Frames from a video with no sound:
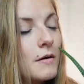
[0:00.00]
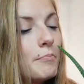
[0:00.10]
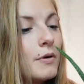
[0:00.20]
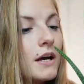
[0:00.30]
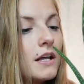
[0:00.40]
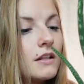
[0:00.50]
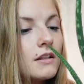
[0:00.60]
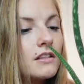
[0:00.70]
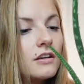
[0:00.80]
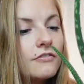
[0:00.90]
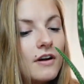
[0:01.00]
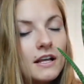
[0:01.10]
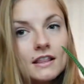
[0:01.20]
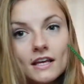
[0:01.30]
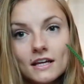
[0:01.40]
But the funny
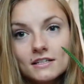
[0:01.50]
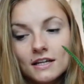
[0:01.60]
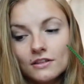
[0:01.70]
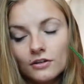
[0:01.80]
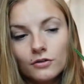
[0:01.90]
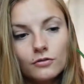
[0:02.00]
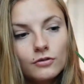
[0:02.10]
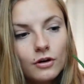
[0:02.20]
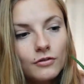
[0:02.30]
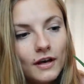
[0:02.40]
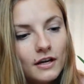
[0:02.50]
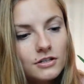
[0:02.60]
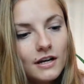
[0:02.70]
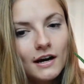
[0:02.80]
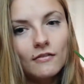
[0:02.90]
thing is, like the new growth, I
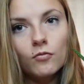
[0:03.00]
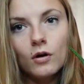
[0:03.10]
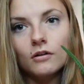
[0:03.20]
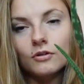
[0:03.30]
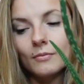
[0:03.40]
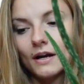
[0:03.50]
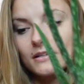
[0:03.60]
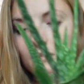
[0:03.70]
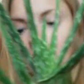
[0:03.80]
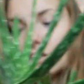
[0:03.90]
actually have one of them next to me.